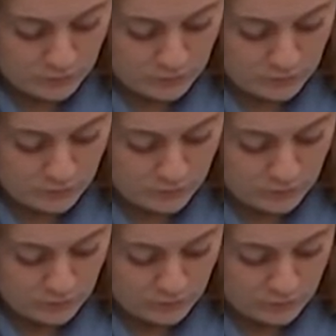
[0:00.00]

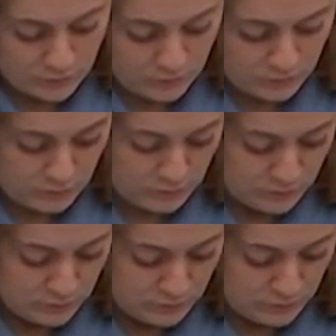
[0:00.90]

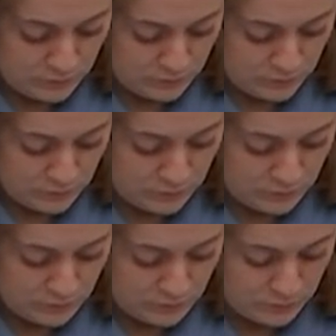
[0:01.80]

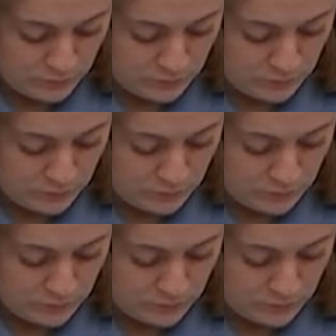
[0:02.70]
[no speech]